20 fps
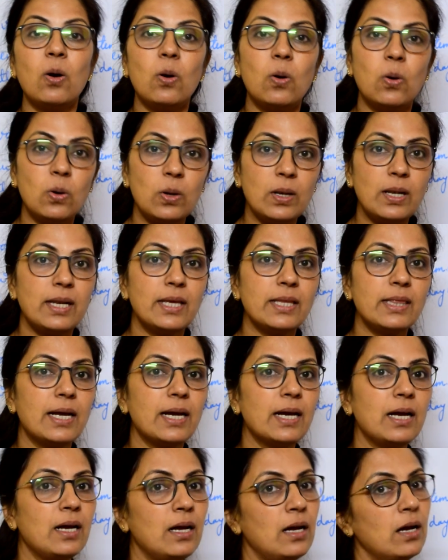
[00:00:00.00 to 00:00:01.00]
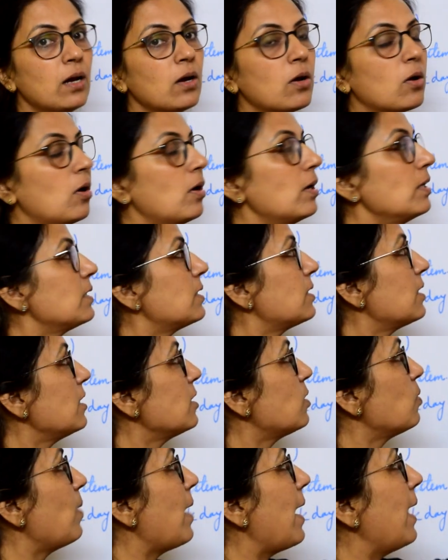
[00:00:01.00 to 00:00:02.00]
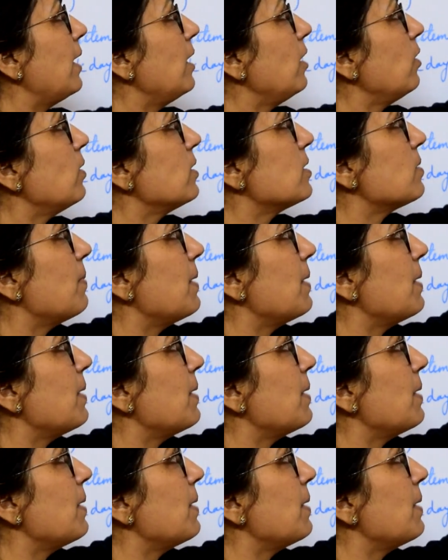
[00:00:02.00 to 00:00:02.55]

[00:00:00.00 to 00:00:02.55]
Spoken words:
Only the constant value is